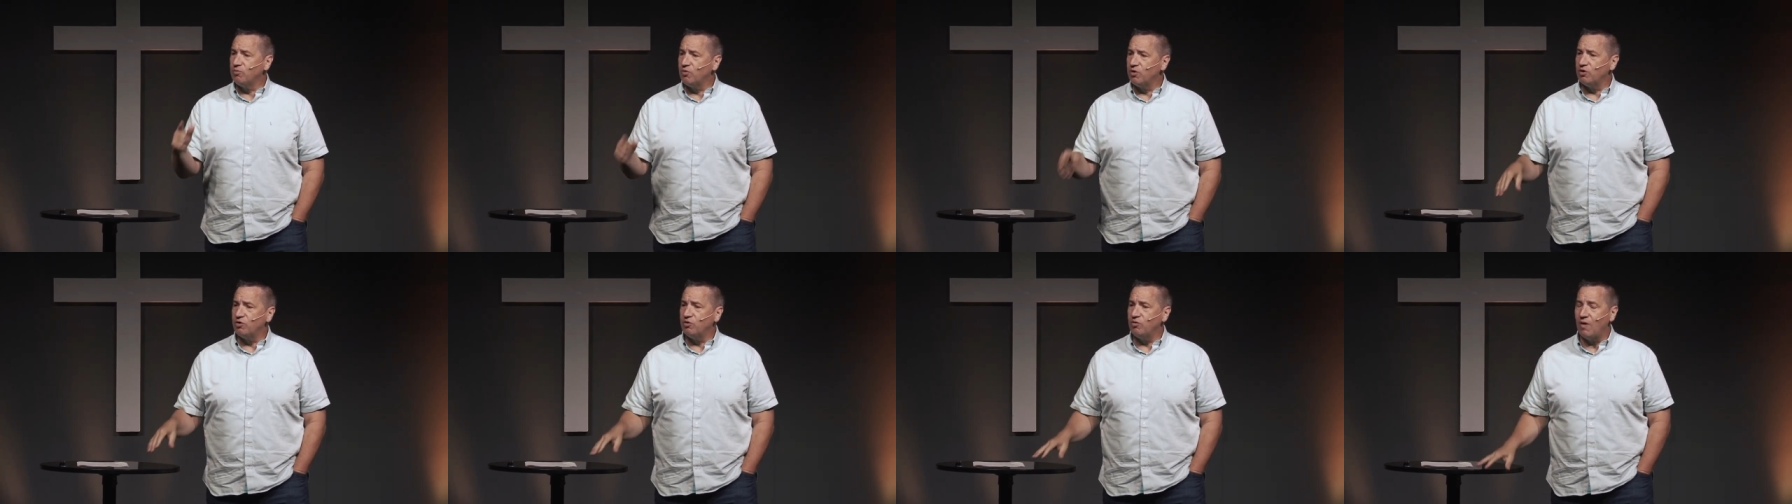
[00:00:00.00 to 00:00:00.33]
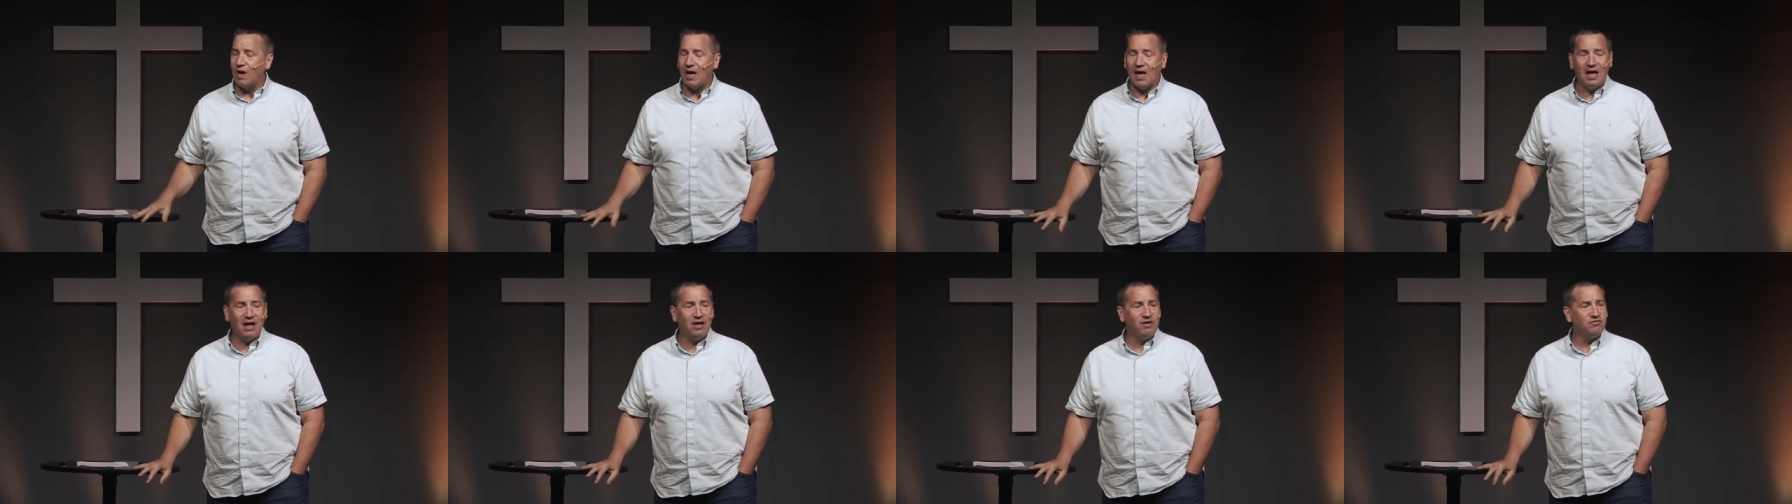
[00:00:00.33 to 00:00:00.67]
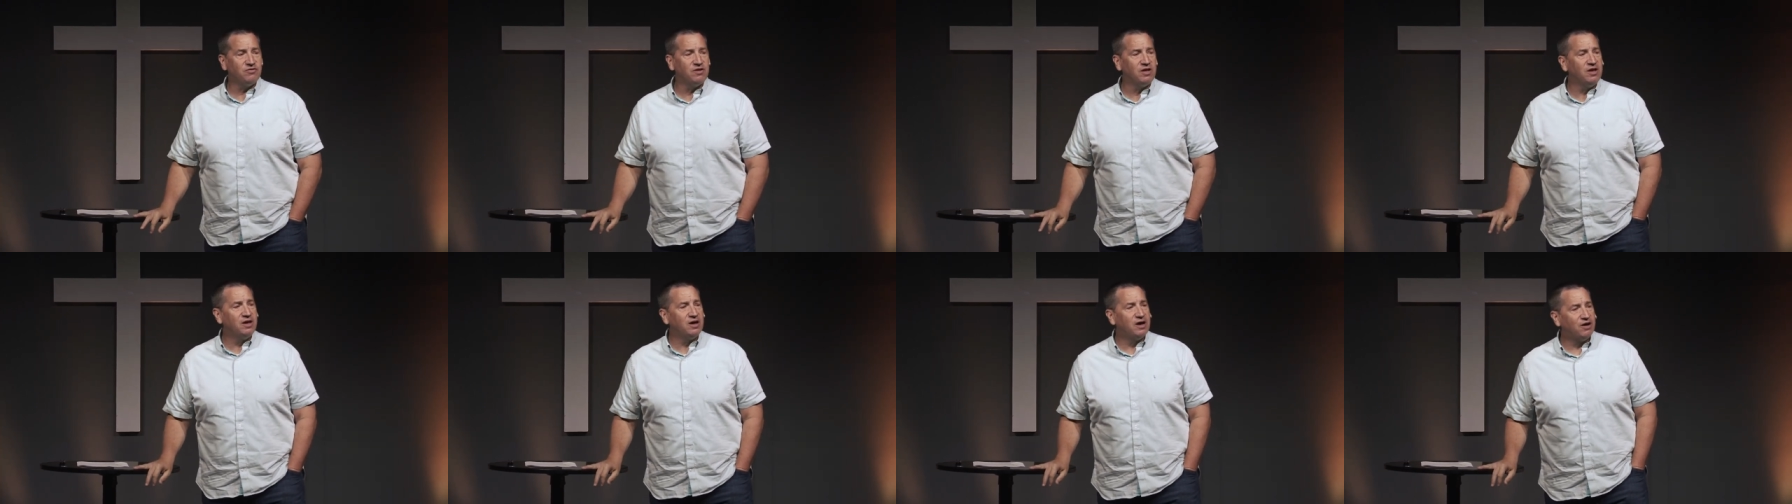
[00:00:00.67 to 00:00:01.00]
someone who has
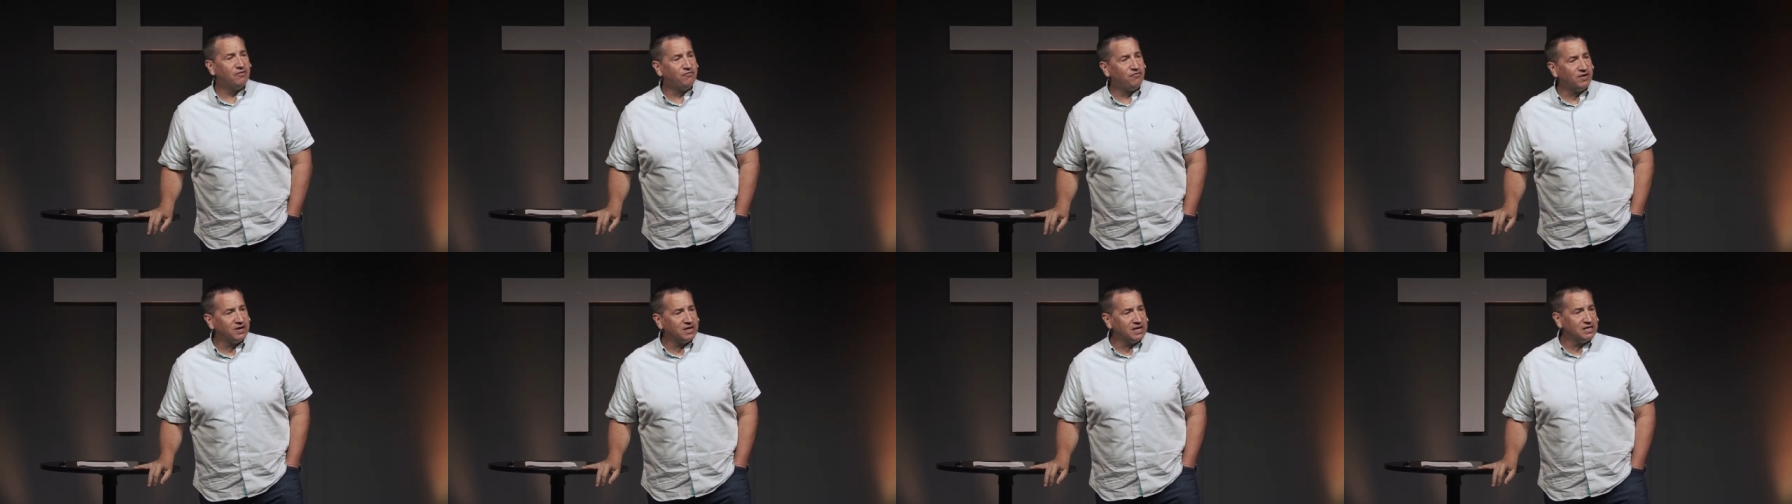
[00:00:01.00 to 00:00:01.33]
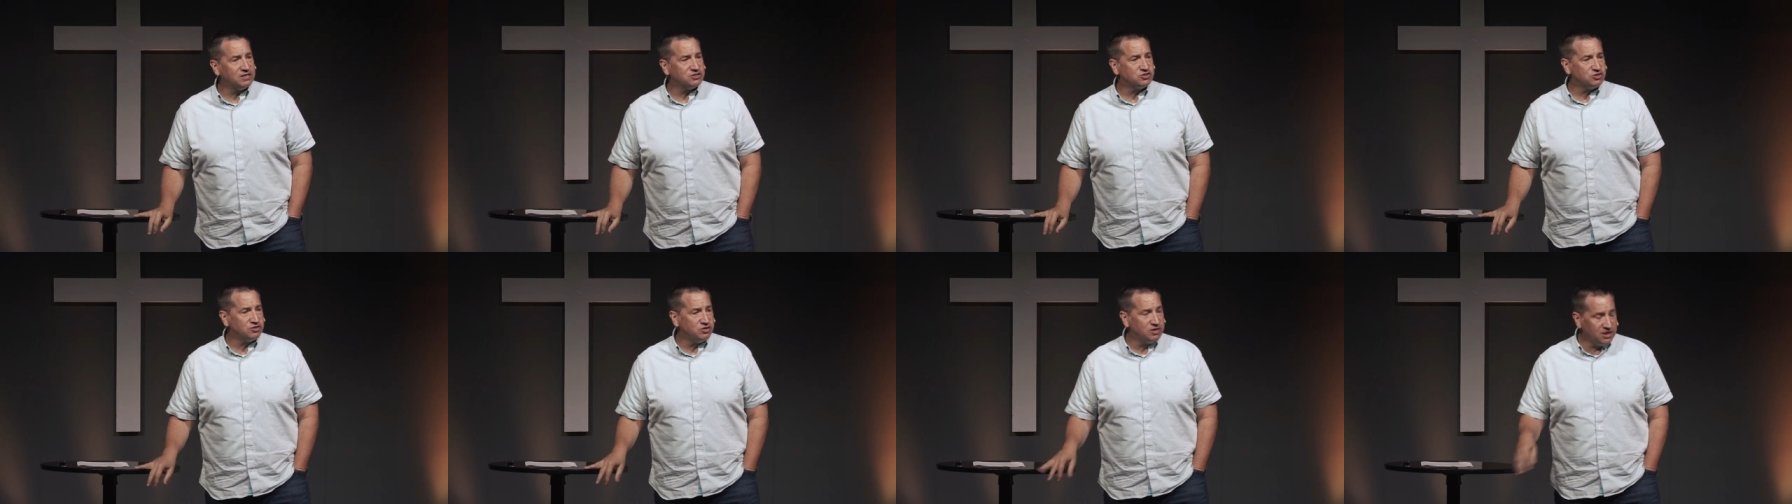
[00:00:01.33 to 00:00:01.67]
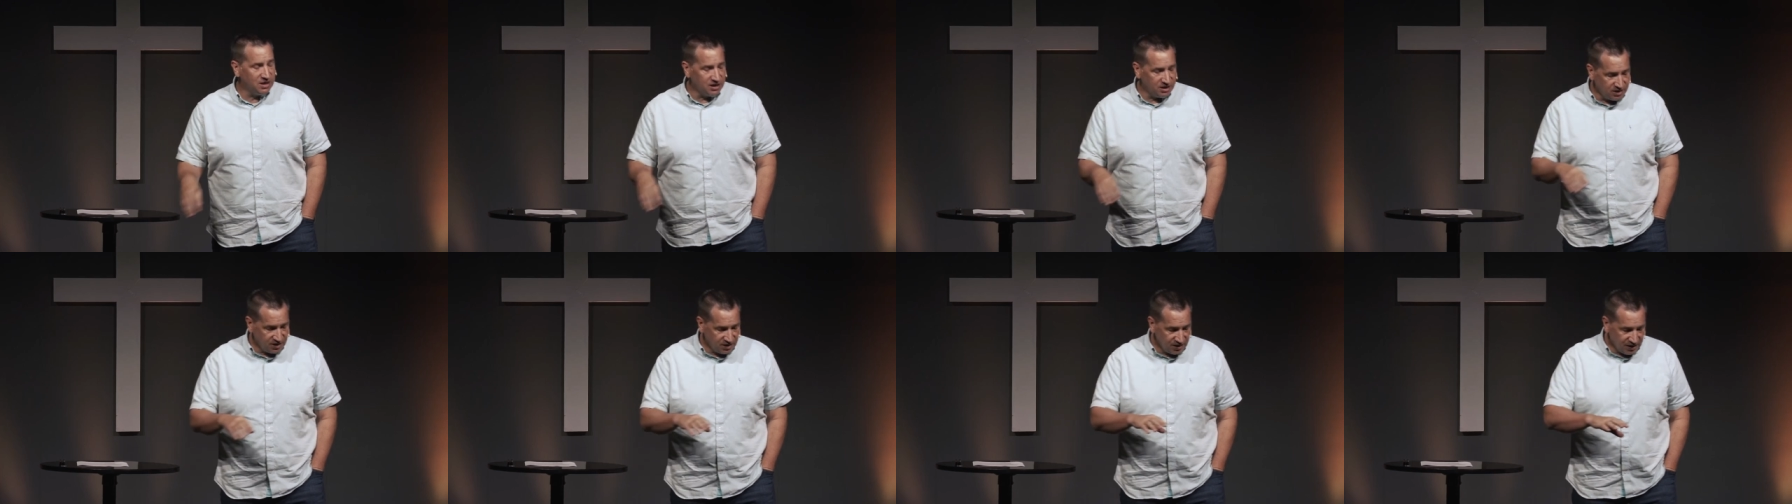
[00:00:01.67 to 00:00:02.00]
a financial
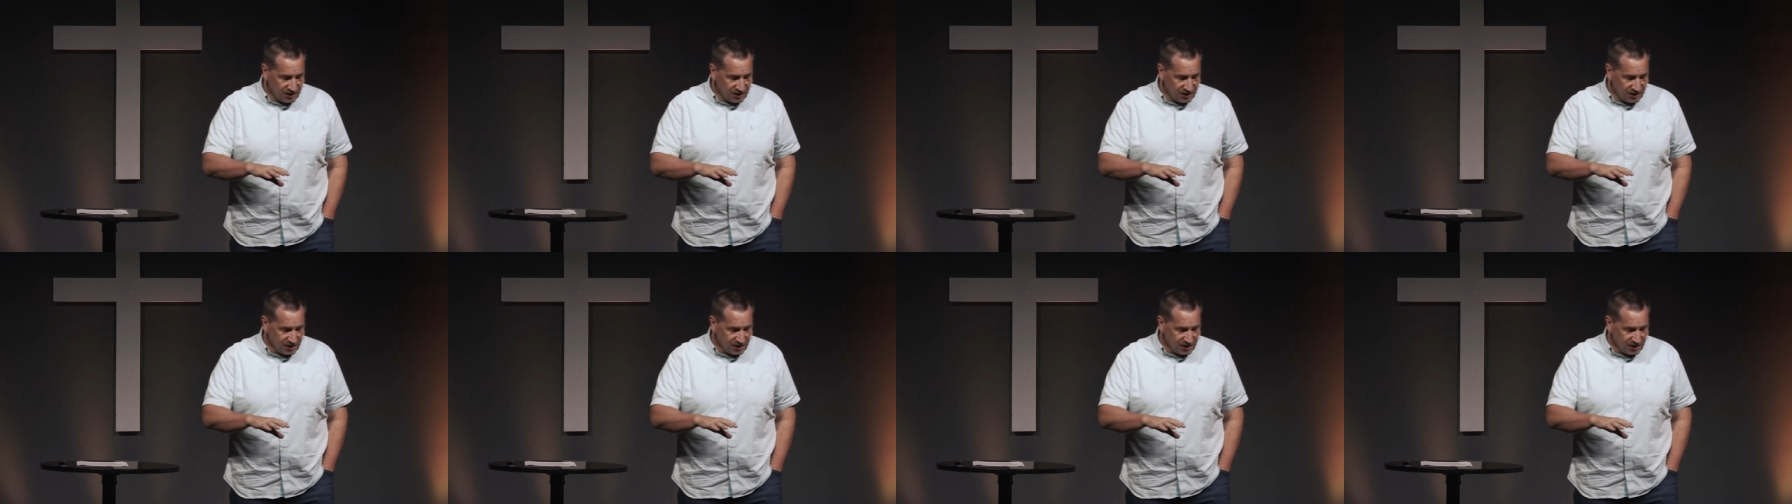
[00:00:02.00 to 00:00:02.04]
need